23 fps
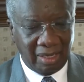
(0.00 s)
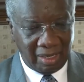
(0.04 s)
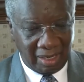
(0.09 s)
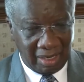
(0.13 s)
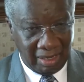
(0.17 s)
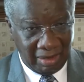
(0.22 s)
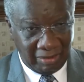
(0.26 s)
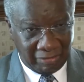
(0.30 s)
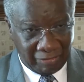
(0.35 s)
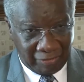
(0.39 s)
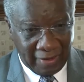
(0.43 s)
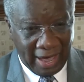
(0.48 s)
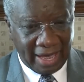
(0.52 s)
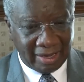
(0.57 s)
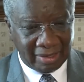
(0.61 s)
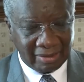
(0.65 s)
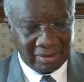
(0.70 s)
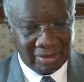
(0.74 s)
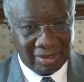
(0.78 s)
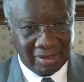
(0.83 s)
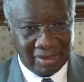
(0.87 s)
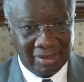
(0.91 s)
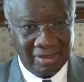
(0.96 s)
In fact,
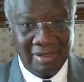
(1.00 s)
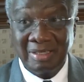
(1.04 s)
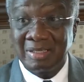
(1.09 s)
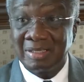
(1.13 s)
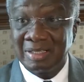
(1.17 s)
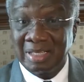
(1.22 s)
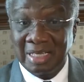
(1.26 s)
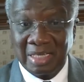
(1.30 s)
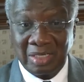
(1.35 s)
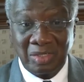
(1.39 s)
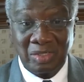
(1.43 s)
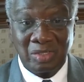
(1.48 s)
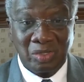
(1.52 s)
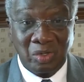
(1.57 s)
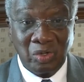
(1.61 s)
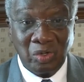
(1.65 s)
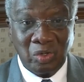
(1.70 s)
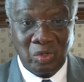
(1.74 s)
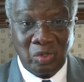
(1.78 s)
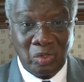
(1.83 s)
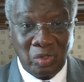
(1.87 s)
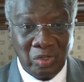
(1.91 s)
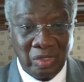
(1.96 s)
the status
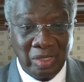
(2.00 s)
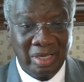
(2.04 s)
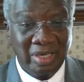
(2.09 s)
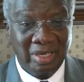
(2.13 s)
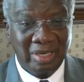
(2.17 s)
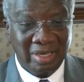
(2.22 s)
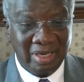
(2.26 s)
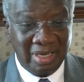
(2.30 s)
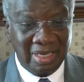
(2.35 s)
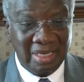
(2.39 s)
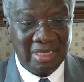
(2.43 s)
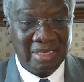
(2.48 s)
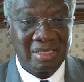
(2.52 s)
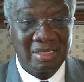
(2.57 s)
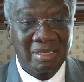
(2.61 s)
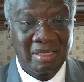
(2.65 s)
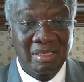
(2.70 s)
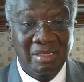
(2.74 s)
quo is